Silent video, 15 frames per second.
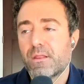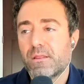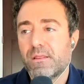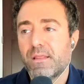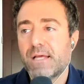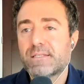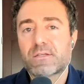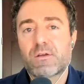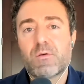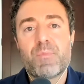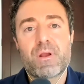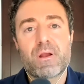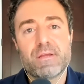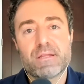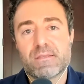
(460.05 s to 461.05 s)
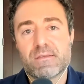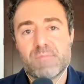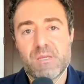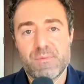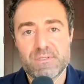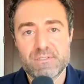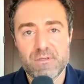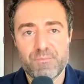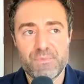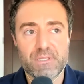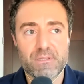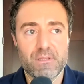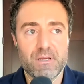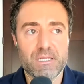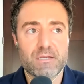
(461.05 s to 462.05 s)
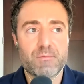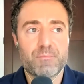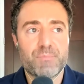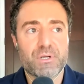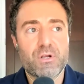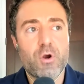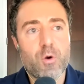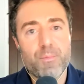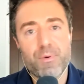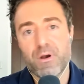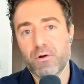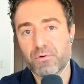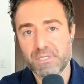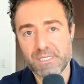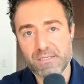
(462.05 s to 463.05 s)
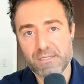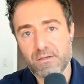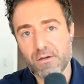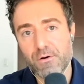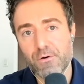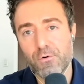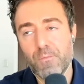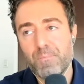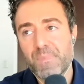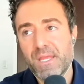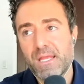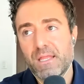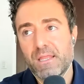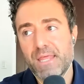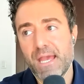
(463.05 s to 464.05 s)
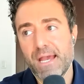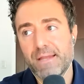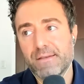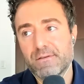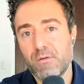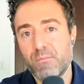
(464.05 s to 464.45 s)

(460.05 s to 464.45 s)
let's compare that to maybe something like bacopa or ginkgo that,